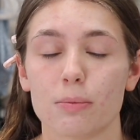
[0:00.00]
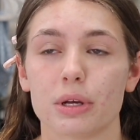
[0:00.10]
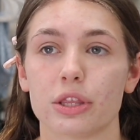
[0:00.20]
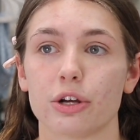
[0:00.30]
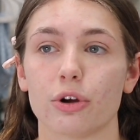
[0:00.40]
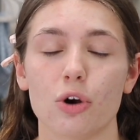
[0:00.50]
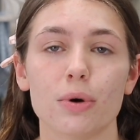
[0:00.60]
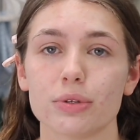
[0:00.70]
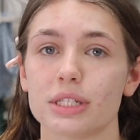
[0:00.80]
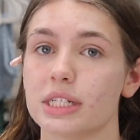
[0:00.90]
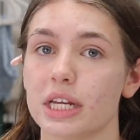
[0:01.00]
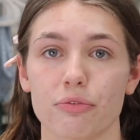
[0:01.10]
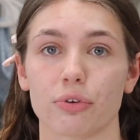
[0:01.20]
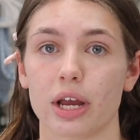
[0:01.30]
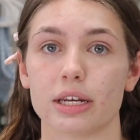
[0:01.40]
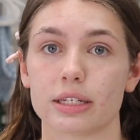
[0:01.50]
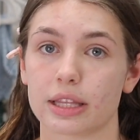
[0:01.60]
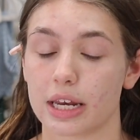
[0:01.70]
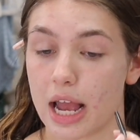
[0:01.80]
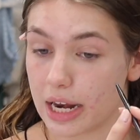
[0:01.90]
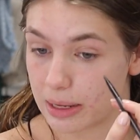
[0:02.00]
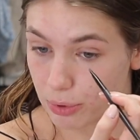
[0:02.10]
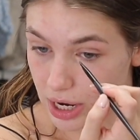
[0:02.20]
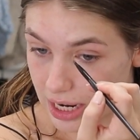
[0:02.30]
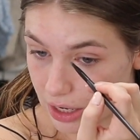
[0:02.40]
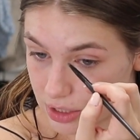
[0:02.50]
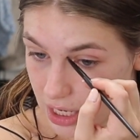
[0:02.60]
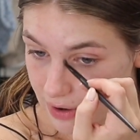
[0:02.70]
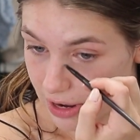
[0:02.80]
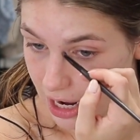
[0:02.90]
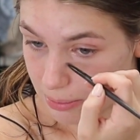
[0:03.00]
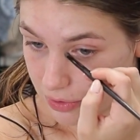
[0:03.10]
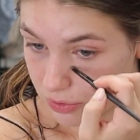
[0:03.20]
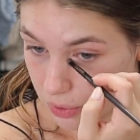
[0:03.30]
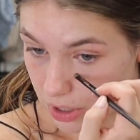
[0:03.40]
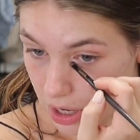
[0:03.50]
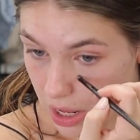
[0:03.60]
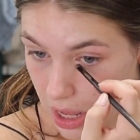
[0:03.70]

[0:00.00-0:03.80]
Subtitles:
but they're almost different than any breakouts that I've had before.